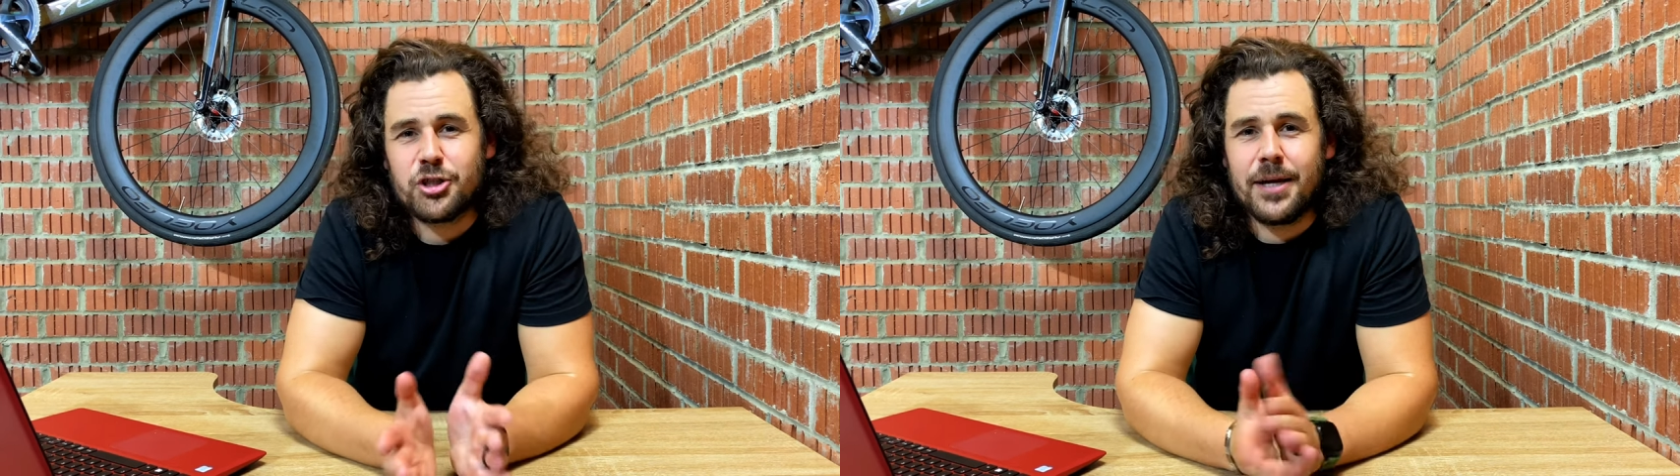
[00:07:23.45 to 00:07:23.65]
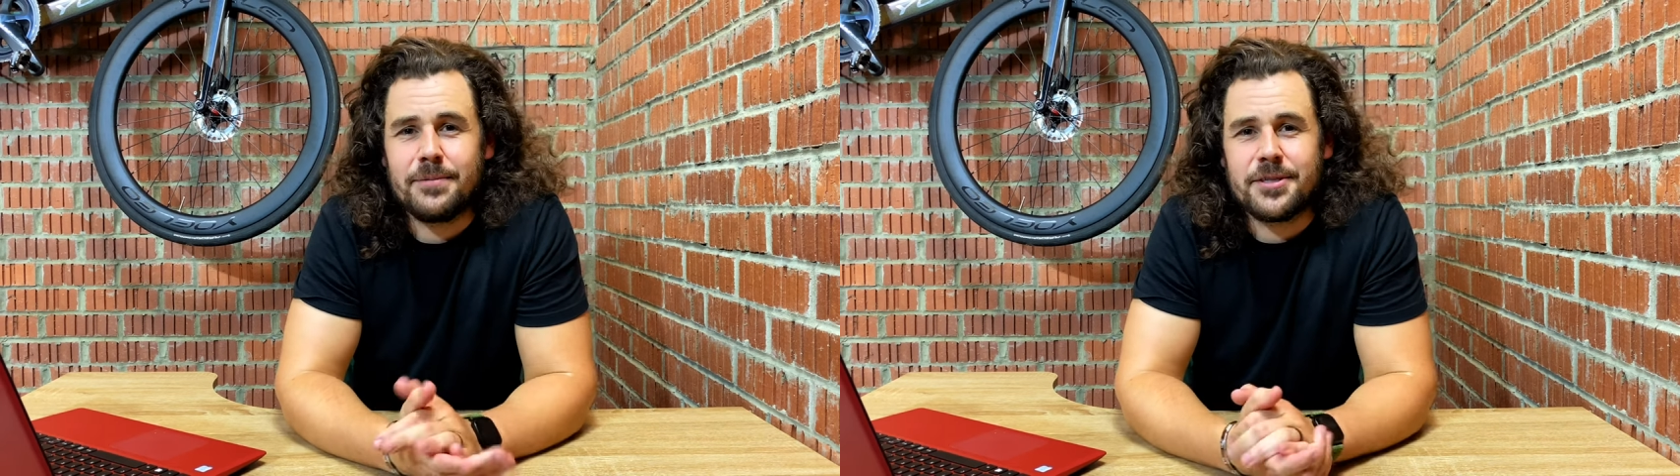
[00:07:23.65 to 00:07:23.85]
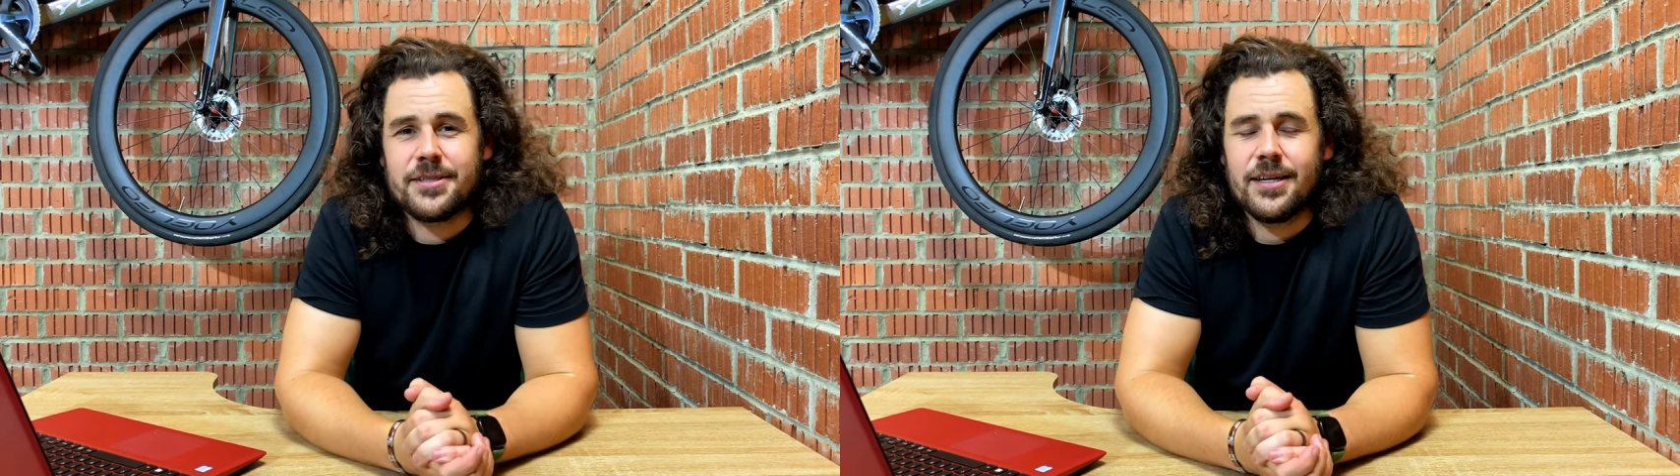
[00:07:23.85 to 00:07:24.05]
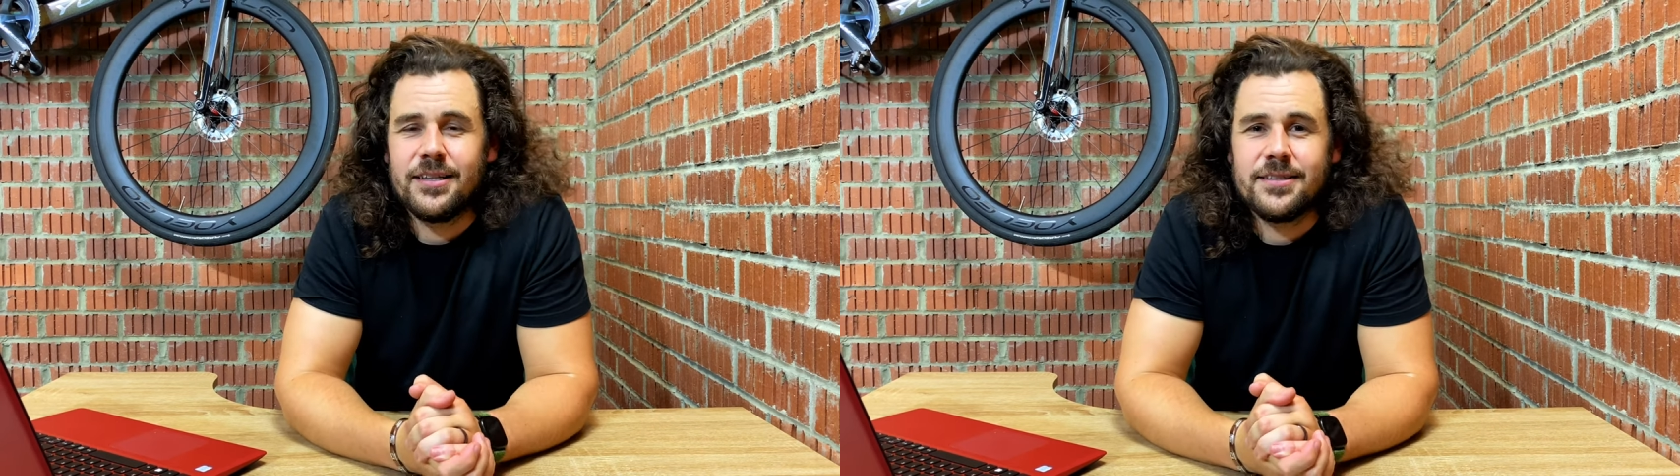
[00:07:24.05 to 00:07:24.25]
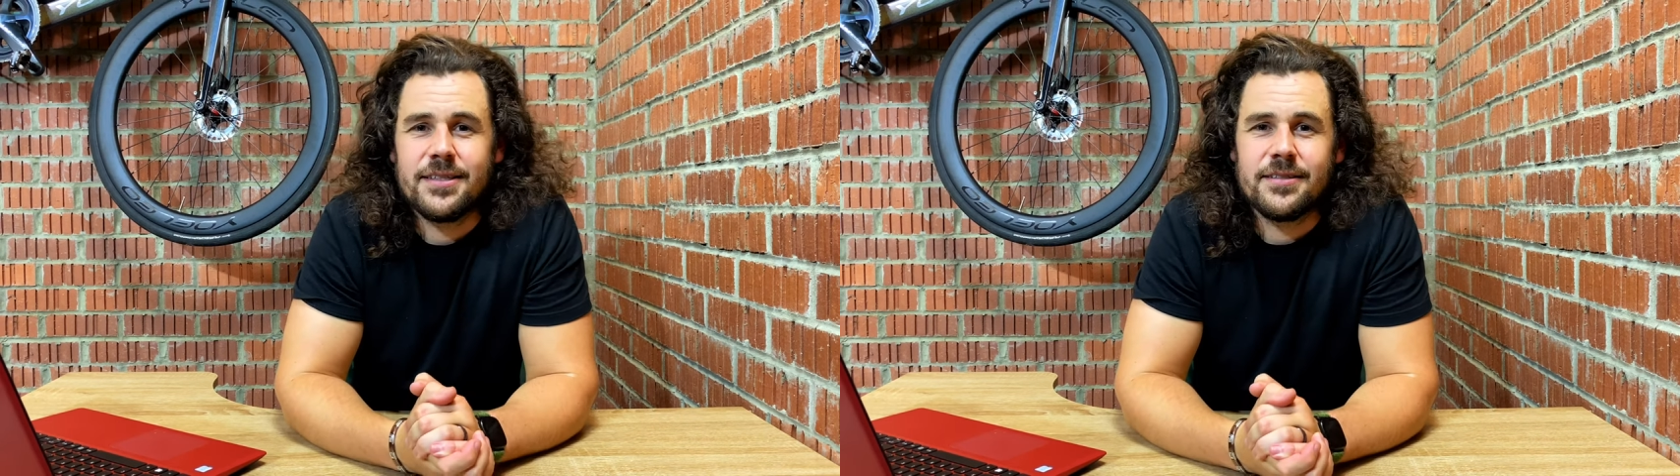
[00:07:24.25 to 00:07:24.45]
shapes and
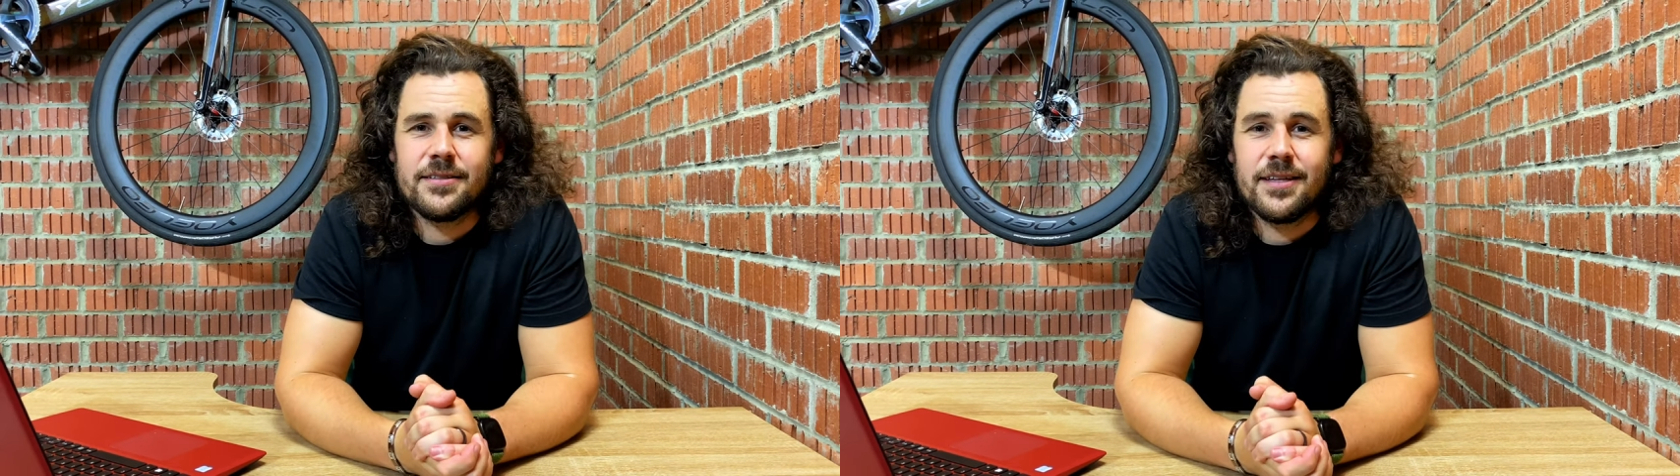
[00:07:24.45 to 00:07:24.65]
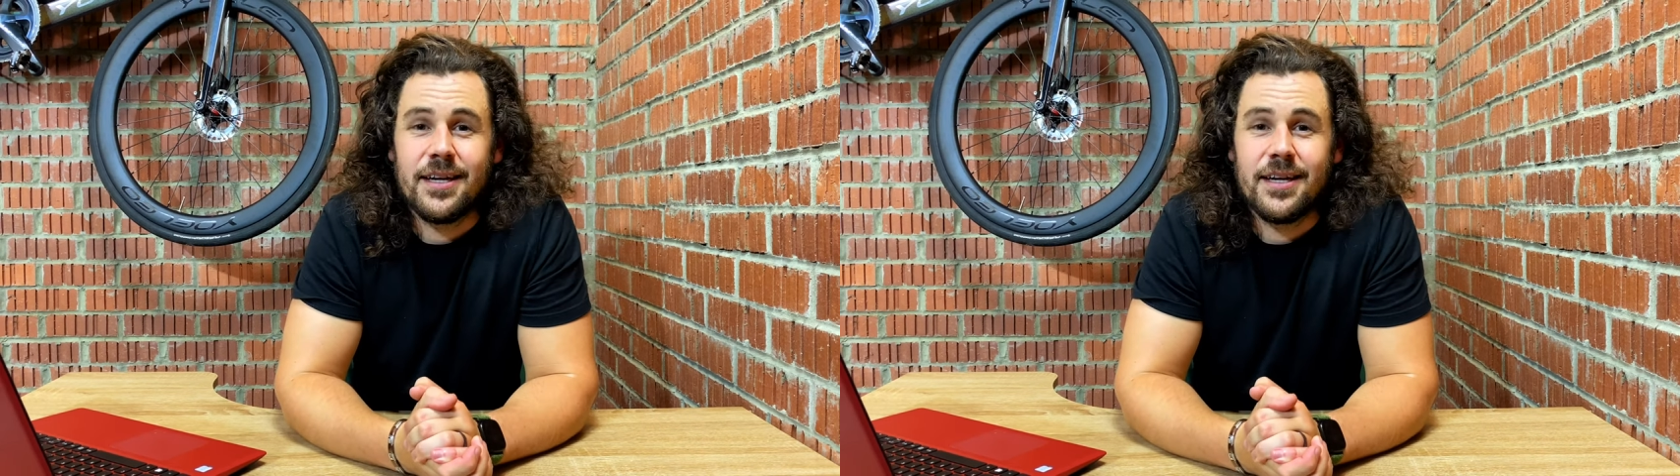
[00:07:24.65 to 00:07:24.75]
sizes,